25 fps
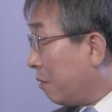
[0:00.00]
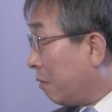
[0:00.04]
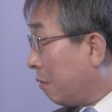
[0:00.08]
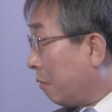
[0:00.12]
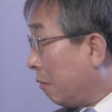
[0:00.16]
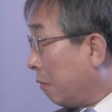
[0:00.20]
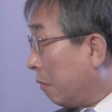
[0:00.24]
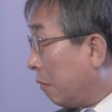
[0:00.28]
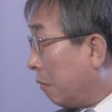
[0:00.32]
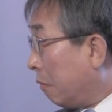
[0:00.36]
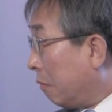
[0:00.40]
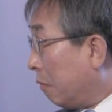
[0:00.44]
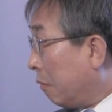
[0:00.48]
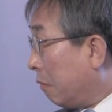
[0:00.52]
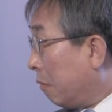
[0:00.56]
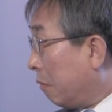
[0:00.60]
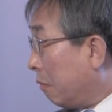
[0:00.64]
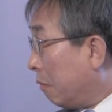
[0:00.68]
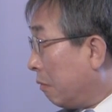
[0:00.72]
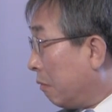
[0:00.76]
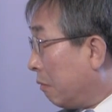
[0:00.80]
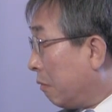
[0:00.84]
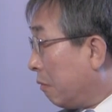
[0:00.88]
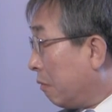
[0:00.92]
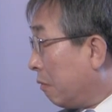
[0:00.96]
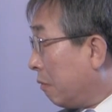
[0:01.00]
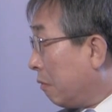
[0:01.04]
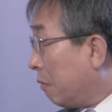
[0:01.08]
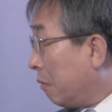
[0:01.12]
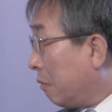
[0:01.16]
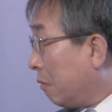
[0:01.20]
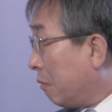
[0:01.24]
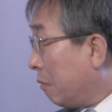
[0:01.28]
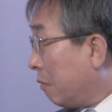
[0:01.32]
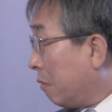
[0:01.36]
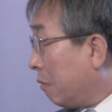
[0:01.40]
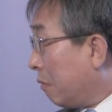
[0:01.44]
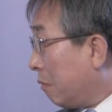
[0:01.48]

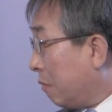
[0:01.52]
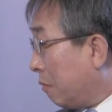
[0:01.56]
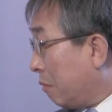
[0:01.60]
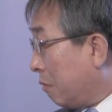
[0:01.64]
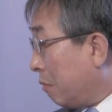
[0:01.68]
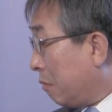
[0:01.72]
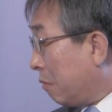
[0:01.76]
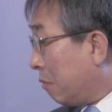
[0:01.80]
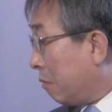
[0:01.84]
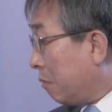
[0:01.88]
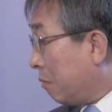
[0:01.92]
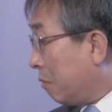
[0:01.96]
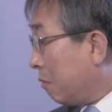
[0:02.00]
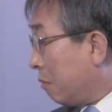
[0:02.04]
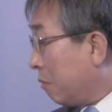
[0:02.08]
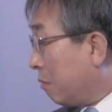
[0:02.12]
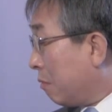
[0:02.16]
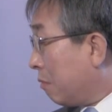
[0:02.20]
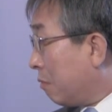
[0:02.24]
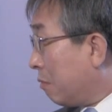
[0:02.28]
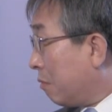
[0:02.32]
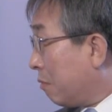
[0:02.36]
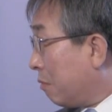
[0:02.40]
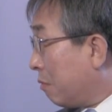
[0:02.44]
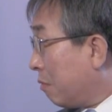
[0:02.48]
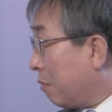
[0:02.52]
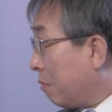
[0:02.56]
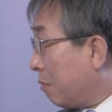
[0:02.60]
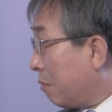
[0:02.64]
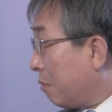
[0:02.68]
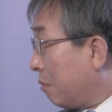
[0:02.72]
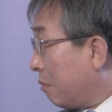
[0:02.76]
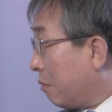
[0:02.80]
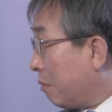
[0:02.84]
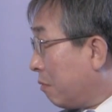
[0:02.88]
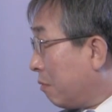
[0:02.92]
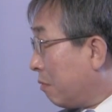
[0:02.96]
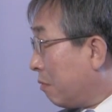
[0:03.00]

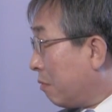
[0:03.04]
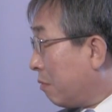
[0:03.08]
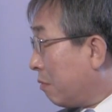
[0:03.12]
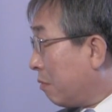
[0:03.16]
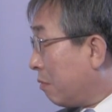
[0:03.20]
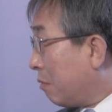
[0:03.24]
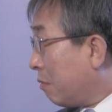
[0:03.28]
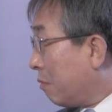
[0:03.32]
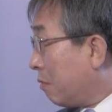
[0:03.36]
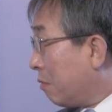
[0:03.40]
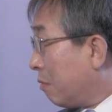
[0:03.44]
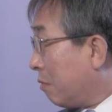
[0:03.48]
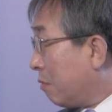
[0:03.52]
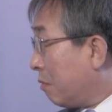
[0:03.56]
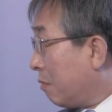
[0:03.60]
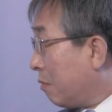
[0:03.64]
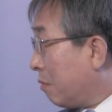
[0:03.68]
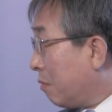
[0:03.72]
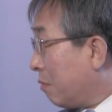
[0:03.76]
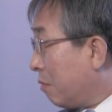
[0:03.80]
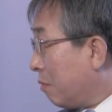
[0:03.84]
(no one is talking)